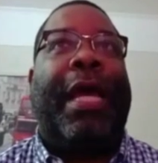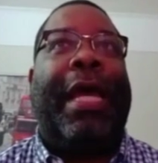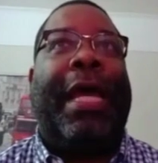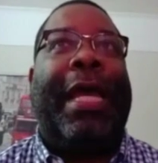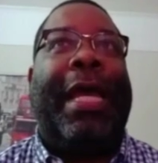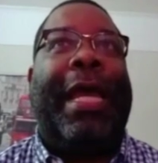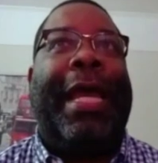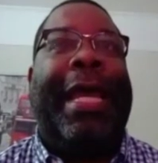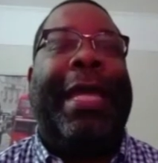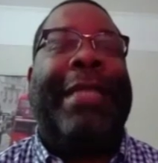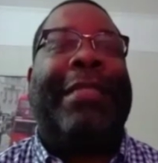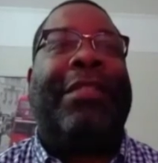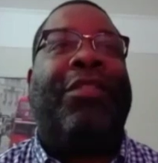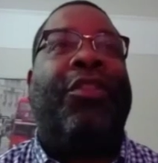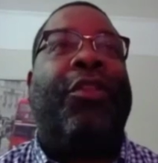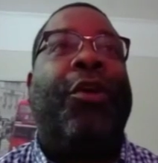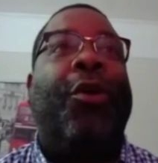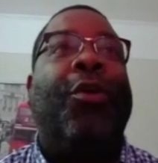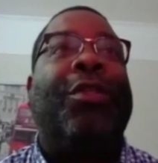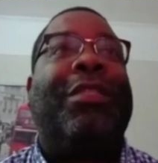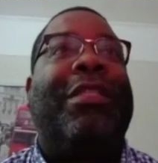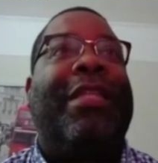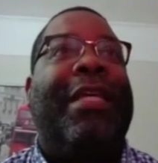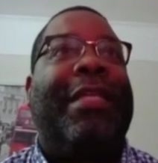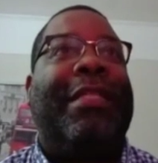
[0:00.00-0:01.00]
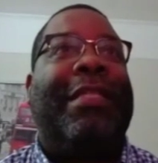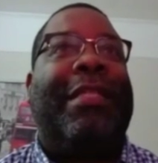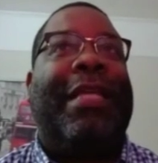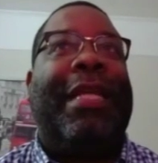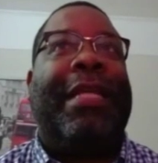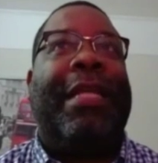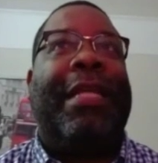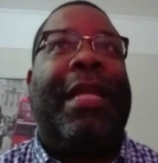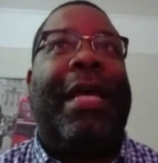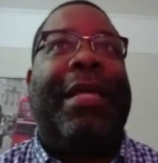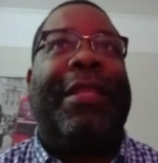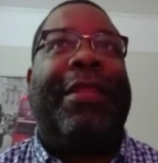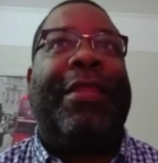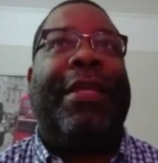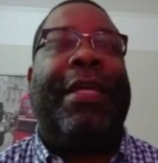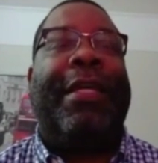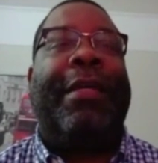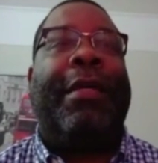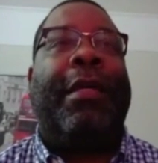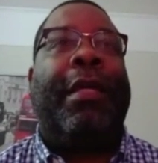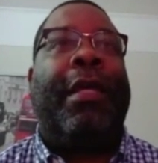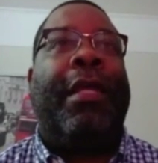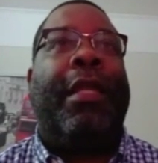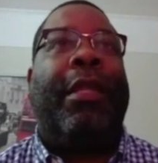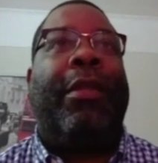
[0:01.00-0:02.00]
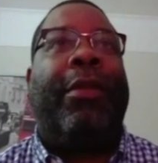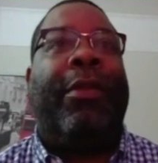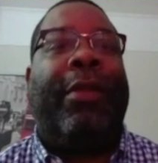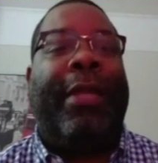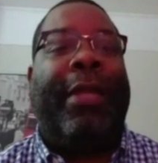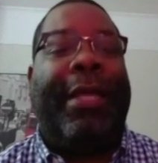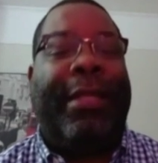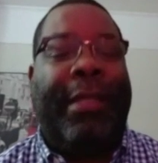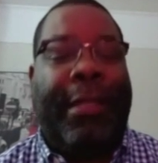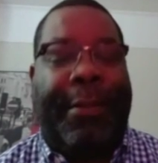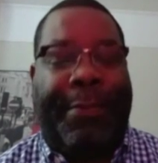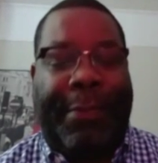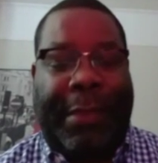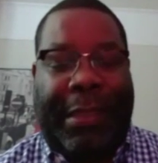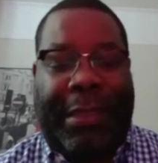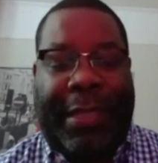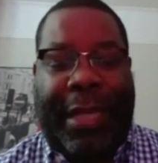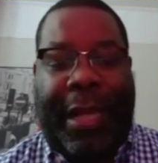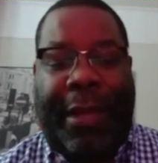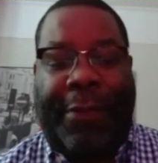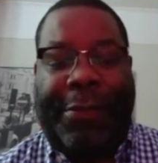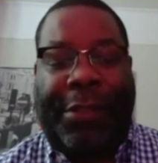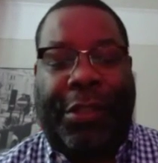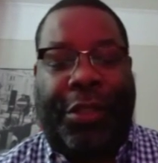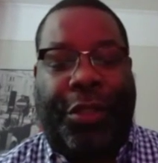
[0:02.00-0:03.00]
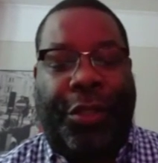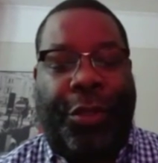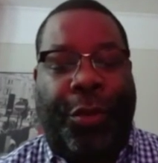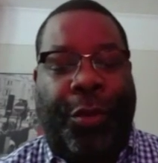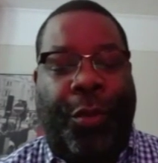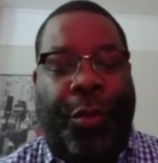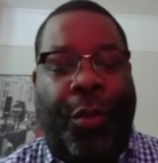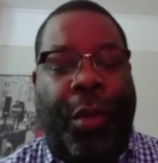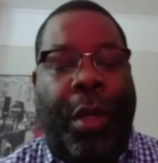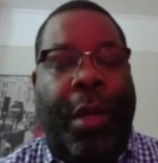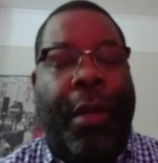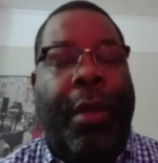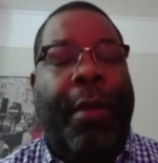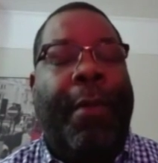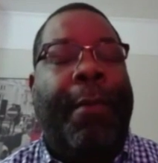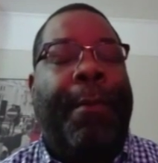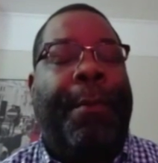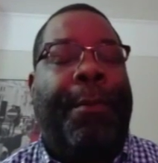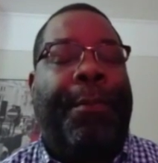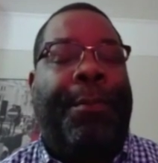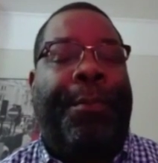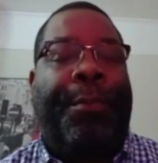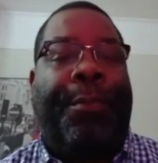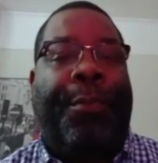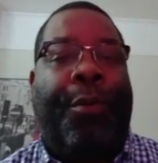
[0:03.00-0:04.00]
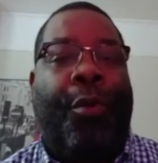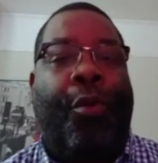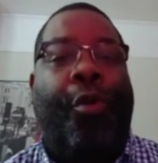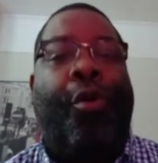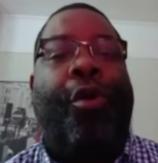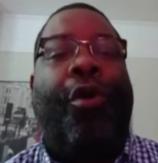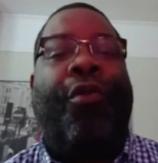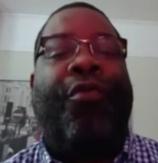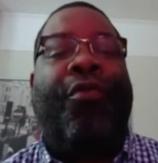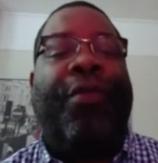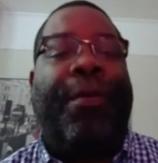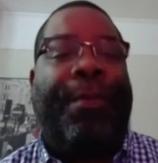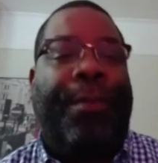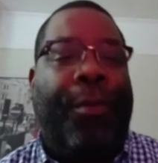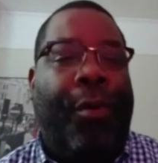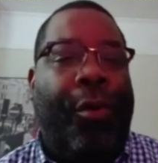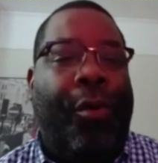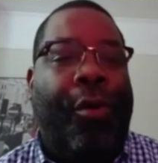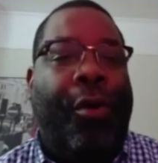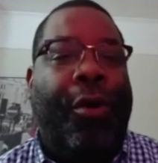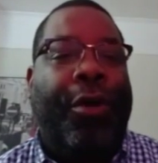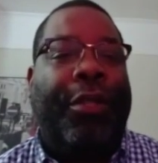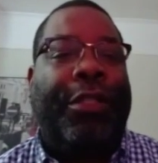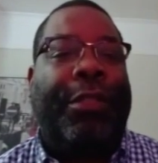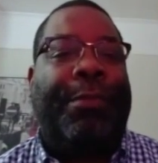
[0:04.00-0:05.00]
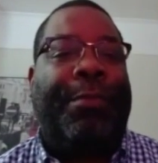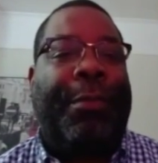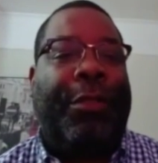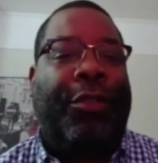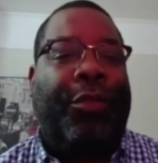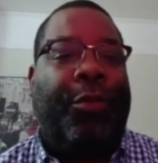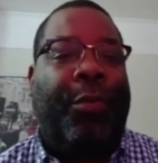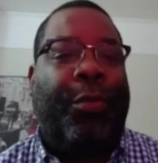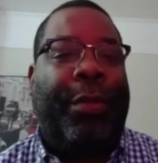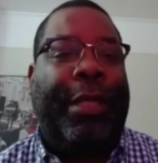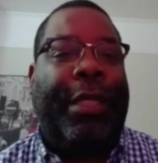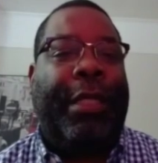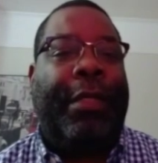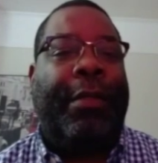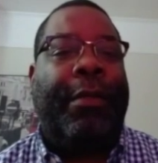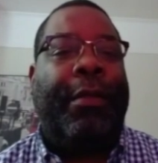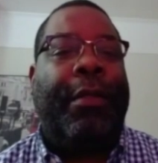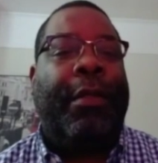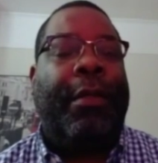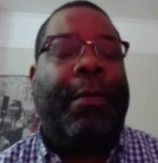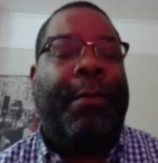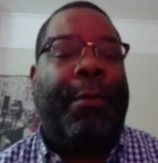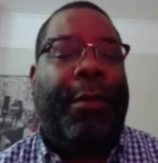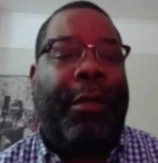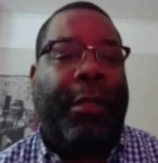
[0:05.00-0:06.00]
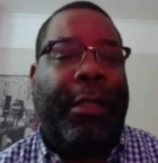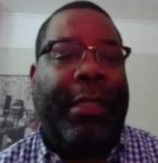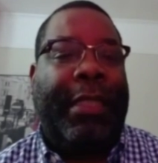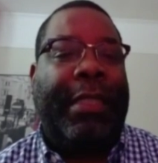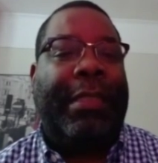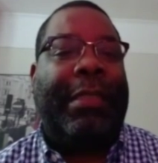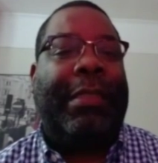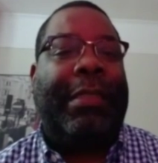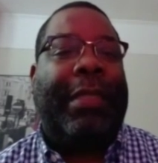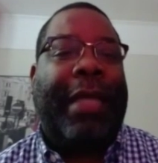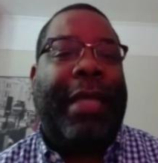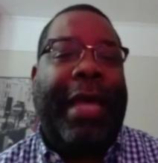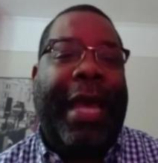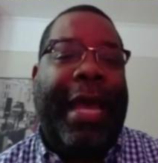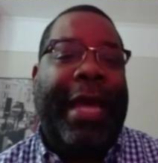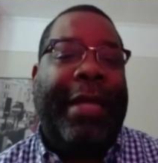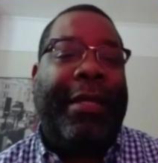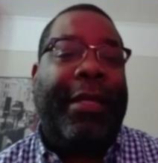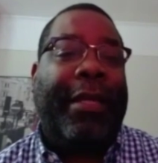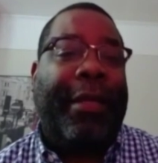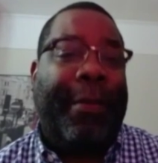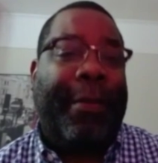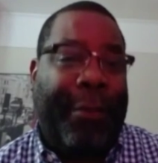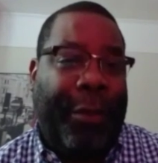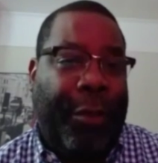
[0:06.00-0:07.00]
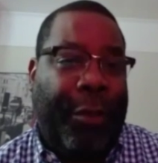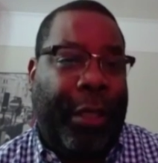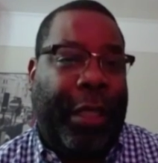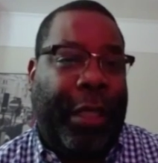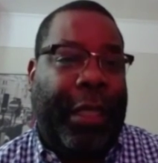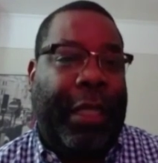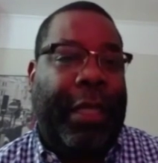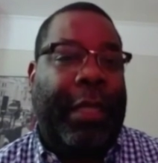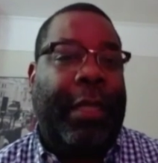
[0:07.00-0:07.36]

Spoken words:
It's those things that I think lend themselves to poor rapport between police and community.